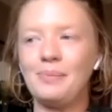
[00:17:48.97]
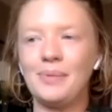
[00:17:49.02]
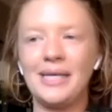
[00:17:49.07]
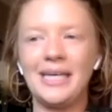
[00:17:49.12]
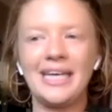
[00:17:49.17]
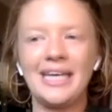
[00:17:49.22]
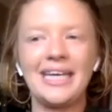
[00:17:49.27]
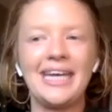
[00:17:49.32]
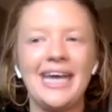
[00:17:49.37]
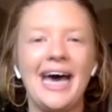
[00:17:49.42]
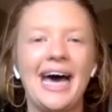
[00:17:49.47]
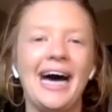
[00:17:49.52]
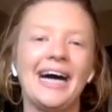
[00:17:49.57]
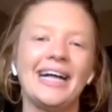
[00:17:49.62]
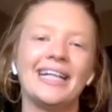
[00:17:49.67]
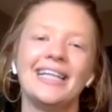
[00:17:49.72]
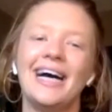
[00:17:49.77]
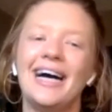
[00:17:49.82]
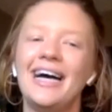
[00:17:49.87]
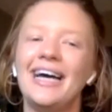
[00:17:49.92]
being an
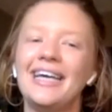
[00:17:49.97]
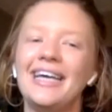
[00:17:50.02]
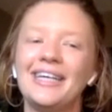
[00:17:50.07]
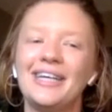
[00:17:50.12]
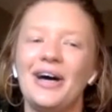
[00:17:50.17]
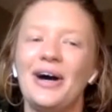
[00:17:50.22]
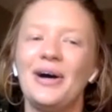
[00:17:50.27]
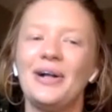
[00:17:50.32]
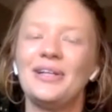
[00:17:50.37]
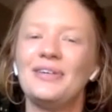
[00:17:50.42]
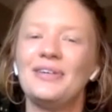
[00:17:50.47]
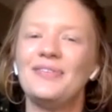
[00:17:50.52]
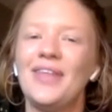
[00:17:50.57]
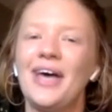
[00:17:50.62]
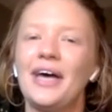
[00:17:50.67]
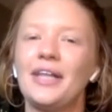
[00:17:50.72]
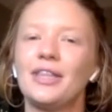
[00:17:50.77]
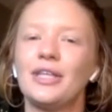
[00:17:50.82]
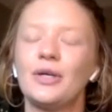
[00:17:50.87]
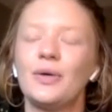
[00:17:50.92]
ally and all of
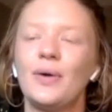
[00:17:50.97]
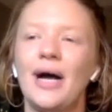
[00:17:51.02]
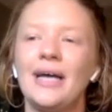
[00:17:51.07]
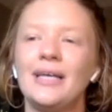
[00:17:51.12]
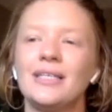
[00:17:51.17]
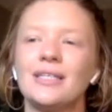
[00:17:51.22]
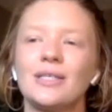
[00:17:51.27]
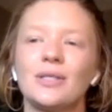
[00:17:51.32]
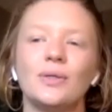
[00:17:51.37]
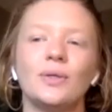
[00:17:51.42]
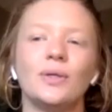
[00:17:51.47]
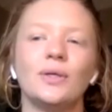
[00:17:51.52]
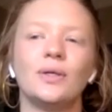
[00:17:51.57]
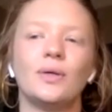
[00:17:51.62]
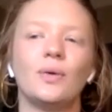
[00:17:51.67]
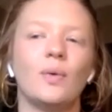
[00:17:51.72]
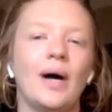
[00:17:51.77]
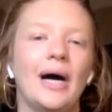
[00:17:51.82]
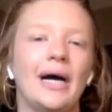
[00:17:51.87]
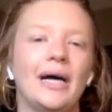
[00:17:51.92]
that through high
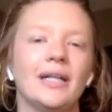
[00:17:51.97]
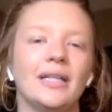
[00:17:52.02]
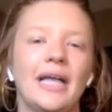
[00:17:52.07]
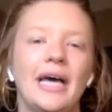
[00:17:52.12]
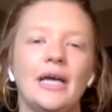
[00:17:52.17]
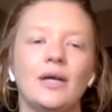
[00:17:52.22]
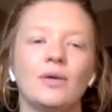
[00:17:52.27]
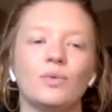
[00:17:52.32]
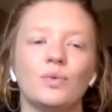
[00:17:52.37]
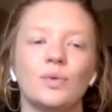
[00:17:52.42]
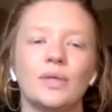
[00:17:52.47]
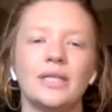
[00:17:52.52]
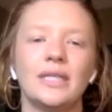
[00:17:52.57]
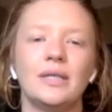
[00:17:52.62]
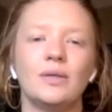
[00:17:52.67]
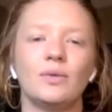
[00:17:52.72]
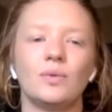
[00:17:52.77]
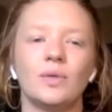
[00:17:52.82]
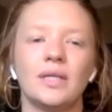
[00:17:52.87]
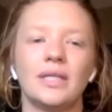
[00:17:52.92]
school while like
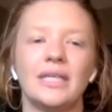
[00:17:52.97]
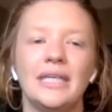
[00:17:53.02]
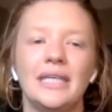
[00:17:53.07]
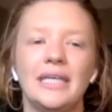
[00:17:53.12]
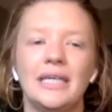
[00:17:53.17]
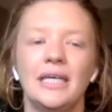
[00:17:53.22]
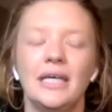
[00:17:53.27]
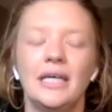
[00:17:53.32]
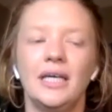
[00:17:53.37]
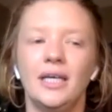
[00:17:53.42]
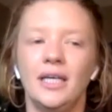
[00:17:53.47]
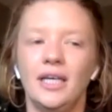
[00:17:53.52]
really, really